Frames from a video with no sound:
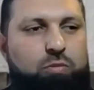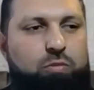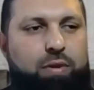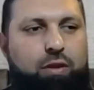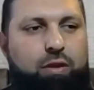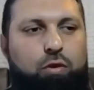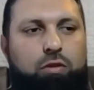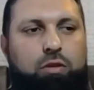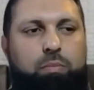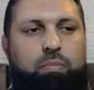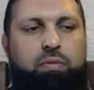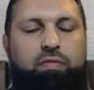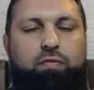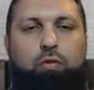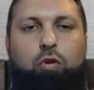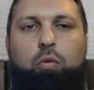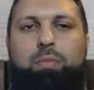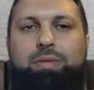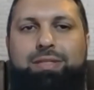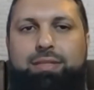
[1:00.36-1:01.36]
to be called the
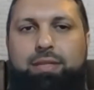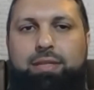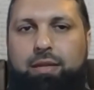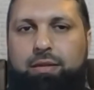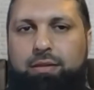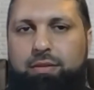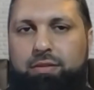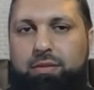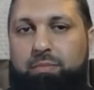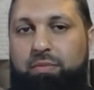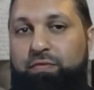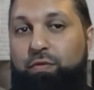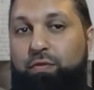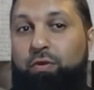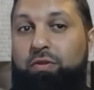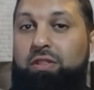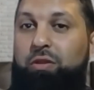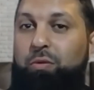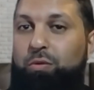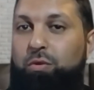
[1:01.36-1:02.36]
performance standards, and
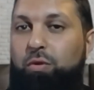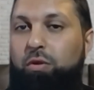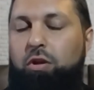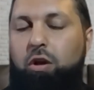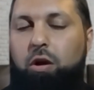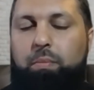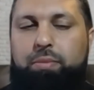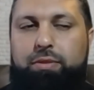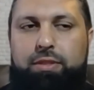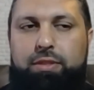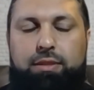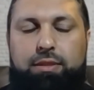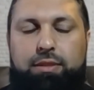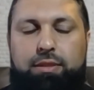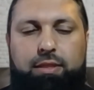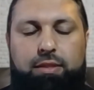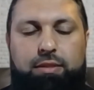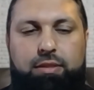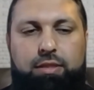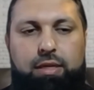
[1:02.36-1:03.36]
before them they were called
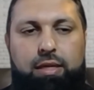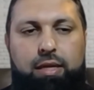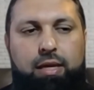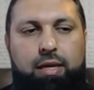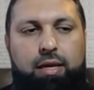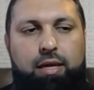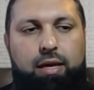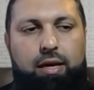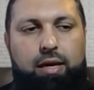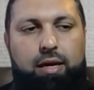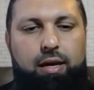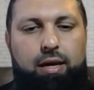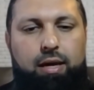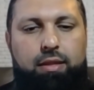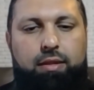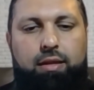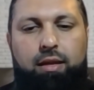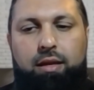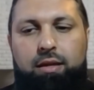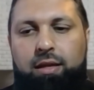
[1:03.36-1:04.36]
competencies. And
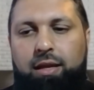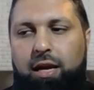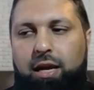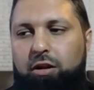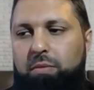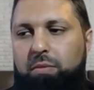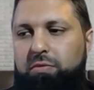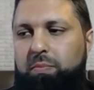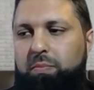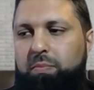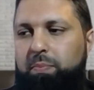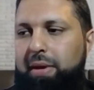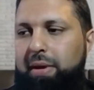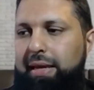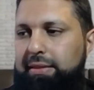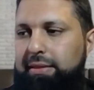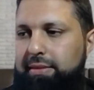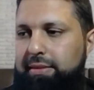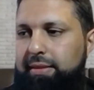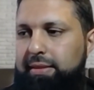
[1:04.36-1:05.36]
the learning outcomes
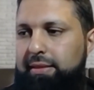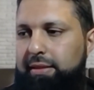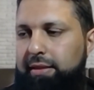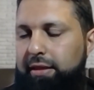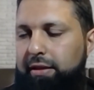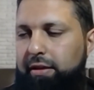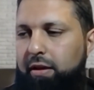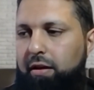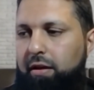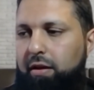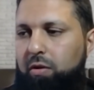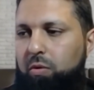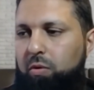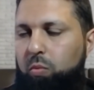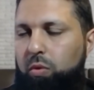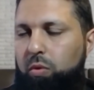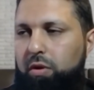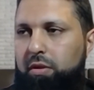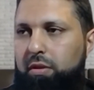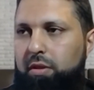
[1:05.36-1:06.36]
basically are
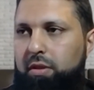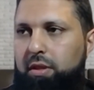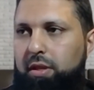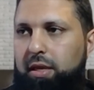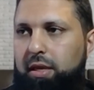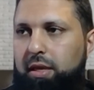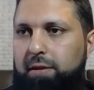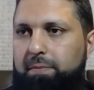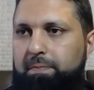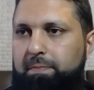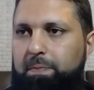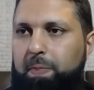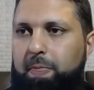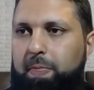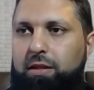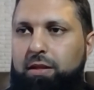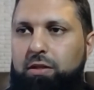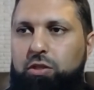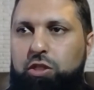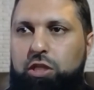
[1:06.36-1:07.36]
what the
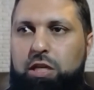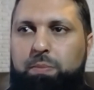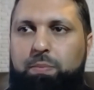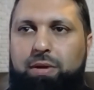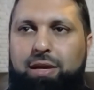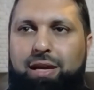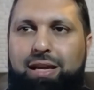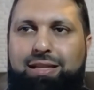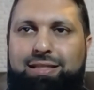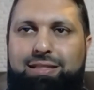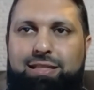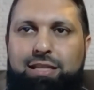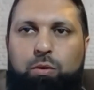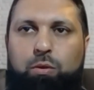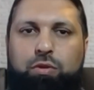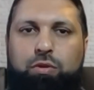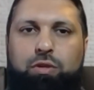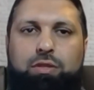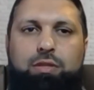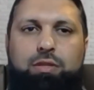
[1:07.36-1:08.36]
GPHC
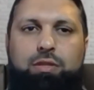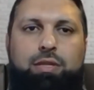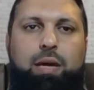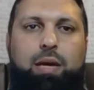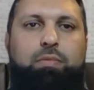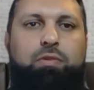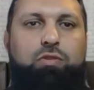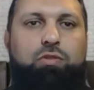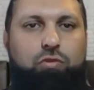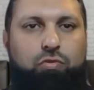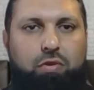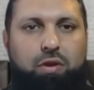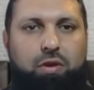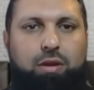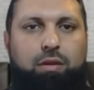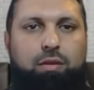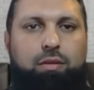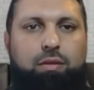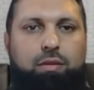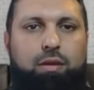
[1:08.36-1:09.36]
want you to
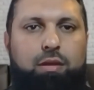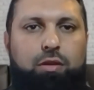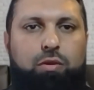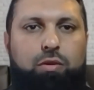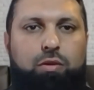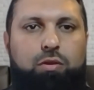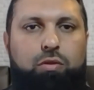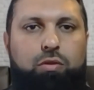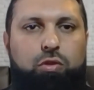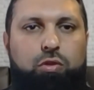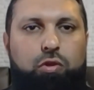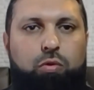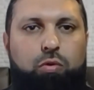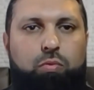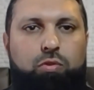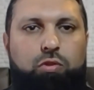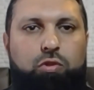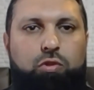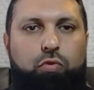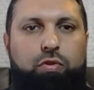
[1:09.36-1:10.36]
demonstrate that you can
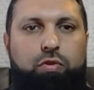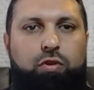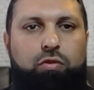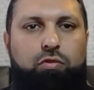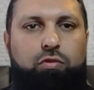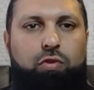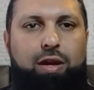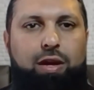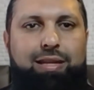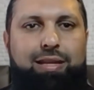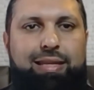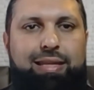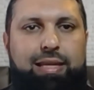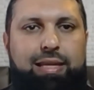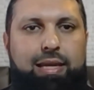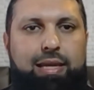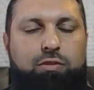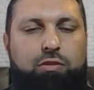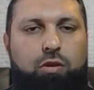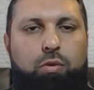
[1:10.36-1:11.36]
do during your training
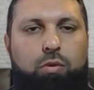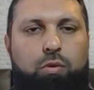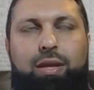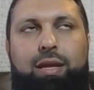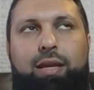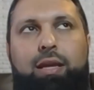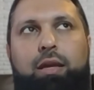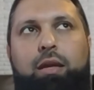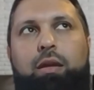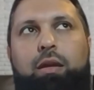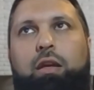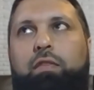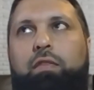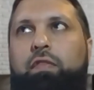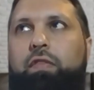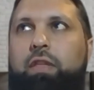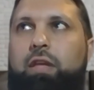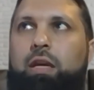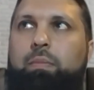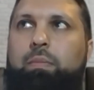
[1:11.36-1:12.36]
year. So if you
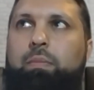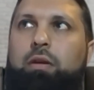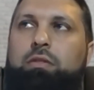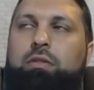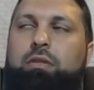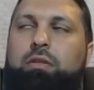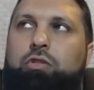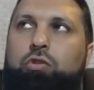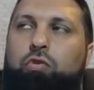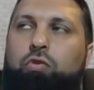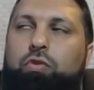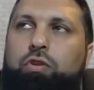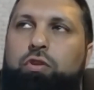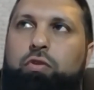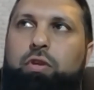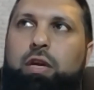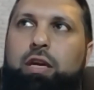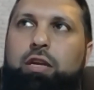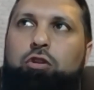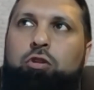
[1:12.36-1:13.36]
think about it, during your
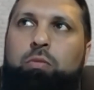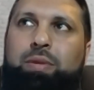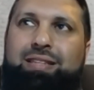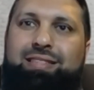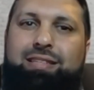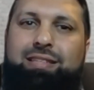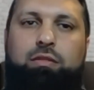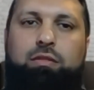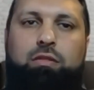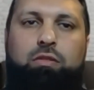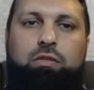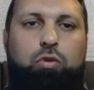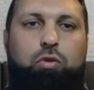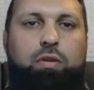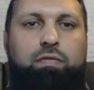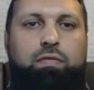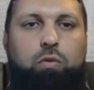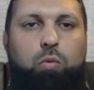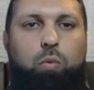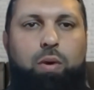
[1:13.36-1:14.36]
year, you're going to be assessed in two
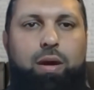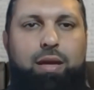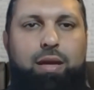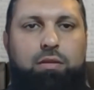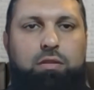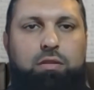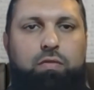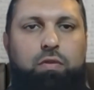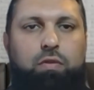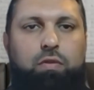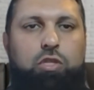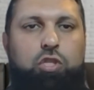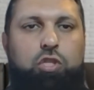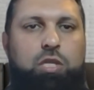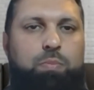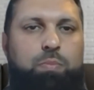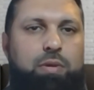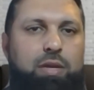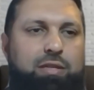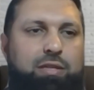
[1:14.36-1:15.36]
different ways. You've got the
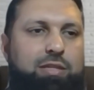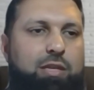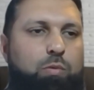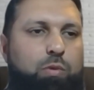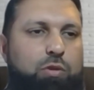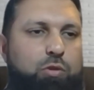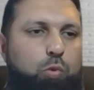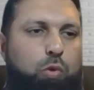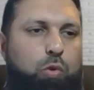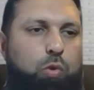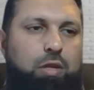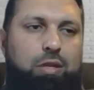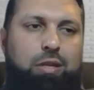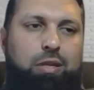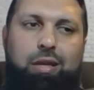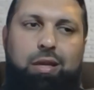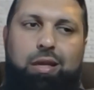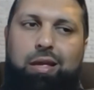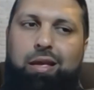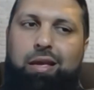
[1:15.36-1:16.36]
GPHC, which
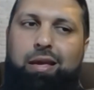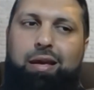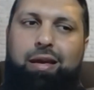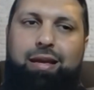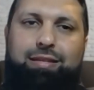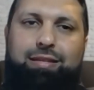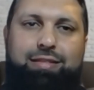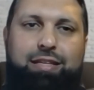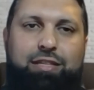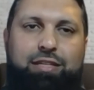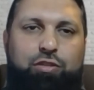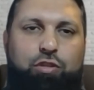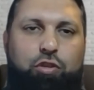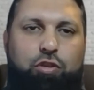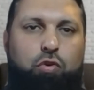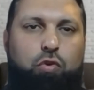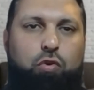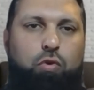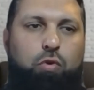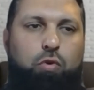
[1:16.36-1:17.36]
will assess
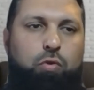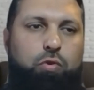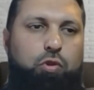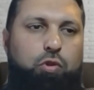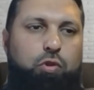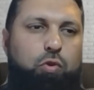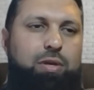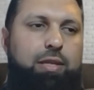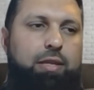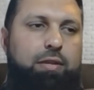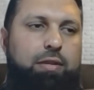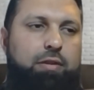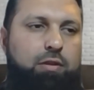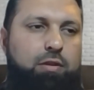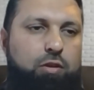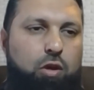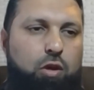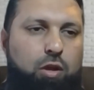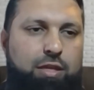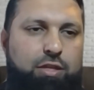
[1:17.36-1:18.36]
your
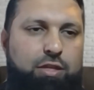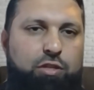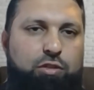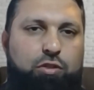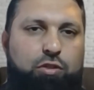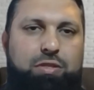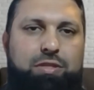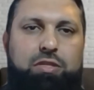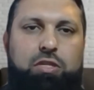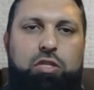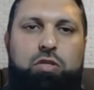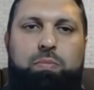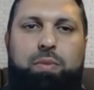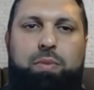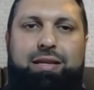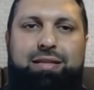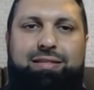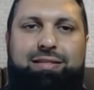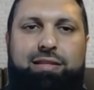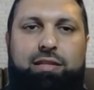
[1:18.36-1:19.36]
clinical knowledge and your
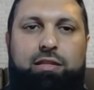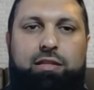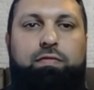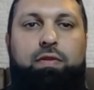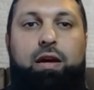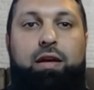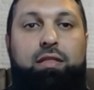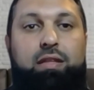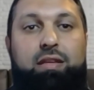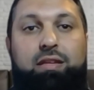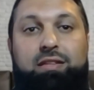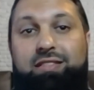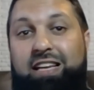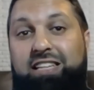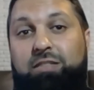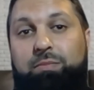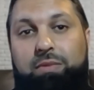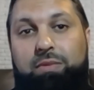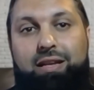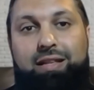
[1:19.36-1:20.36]
decision-making skills via the
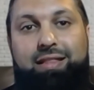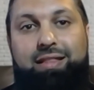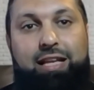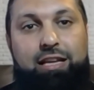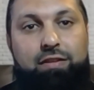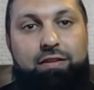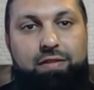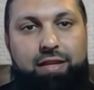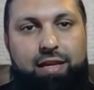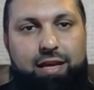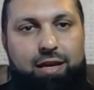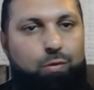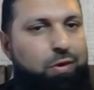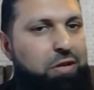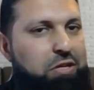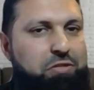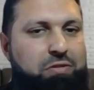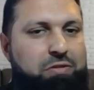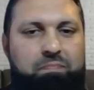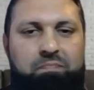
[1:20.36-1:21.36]
assessment at the end of the year,
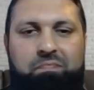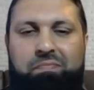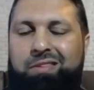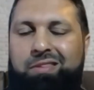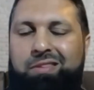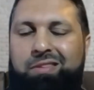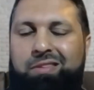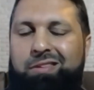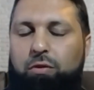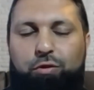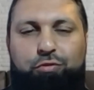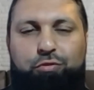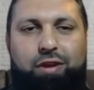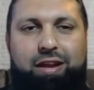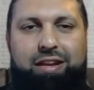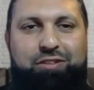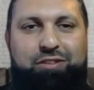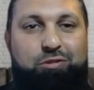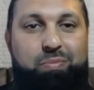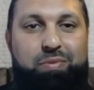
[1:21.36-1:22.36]
which all
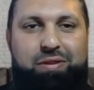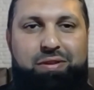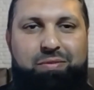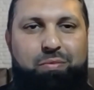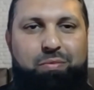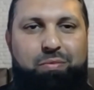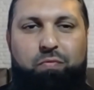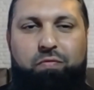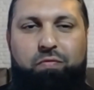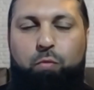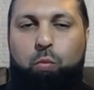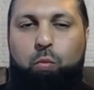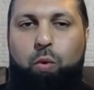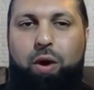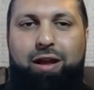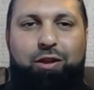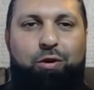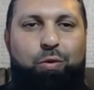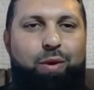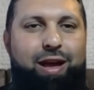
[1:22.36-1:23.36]
trainees will be
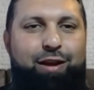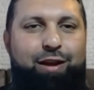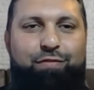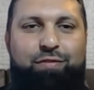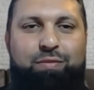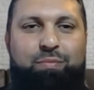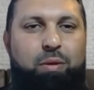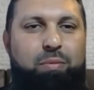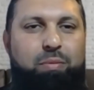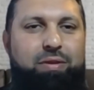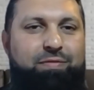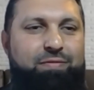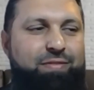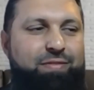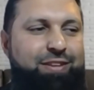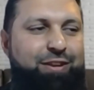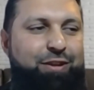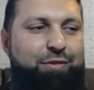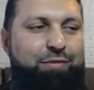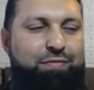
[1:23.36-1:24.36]
well aware of and probably,
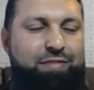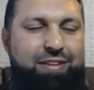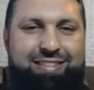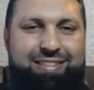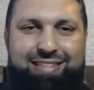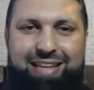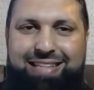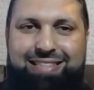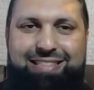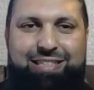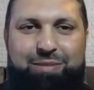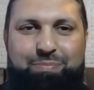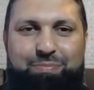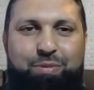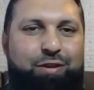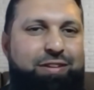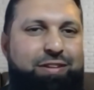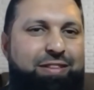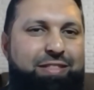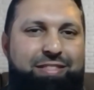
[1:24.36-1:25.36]
fixated
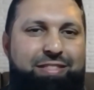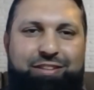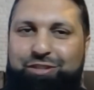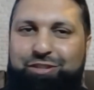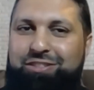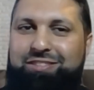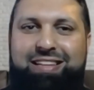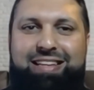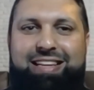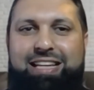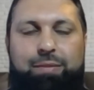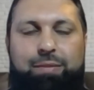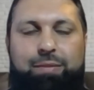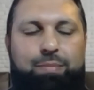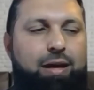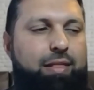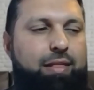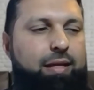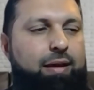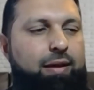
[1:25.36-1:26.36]
upon and just thinking
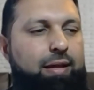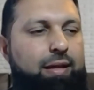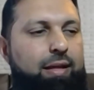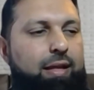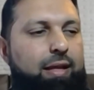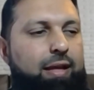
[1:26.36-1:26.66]
about that.